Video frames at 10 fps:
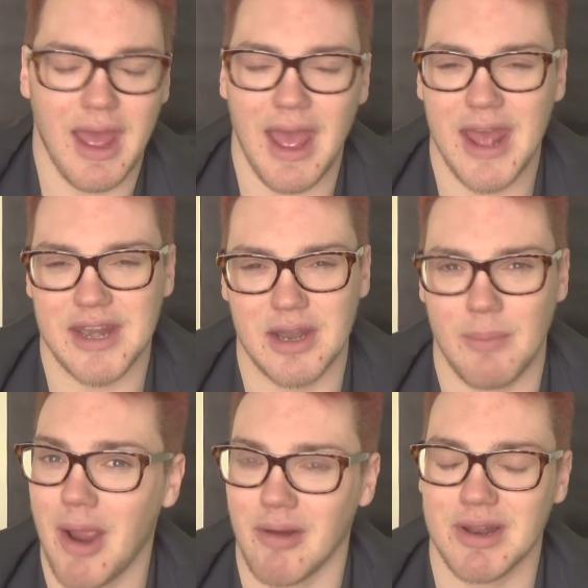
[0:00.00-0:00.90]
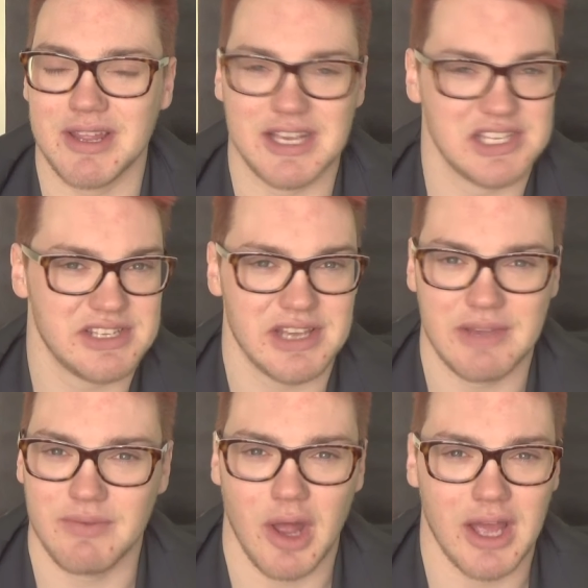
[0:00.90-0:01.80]
and apparently there's
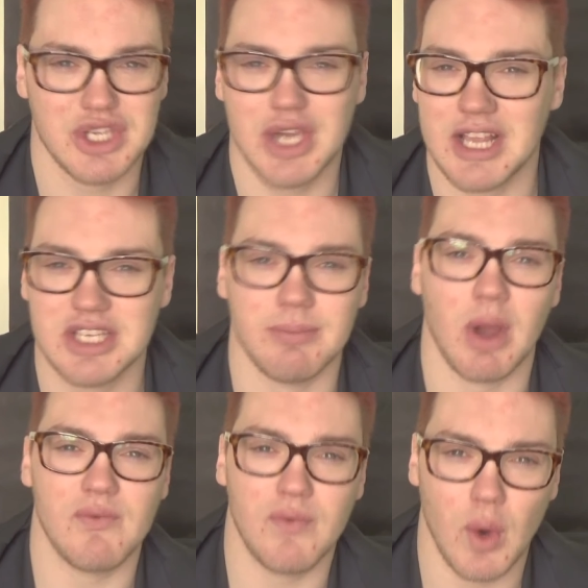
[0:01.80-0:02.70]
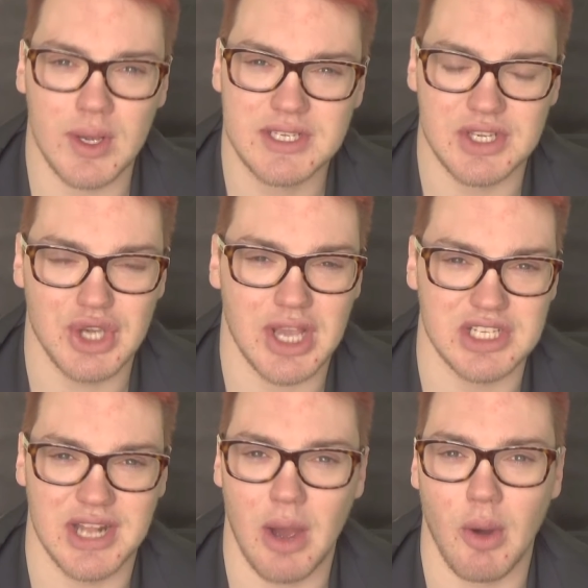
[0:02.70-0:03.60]
even like a change in my voice, a
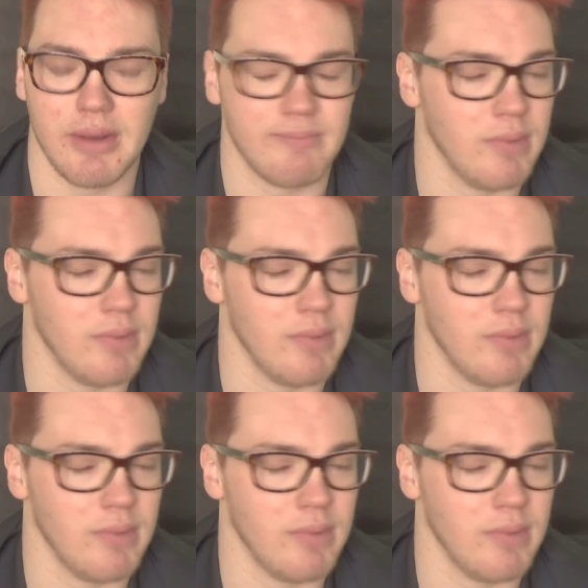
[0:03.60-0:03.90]
change in how I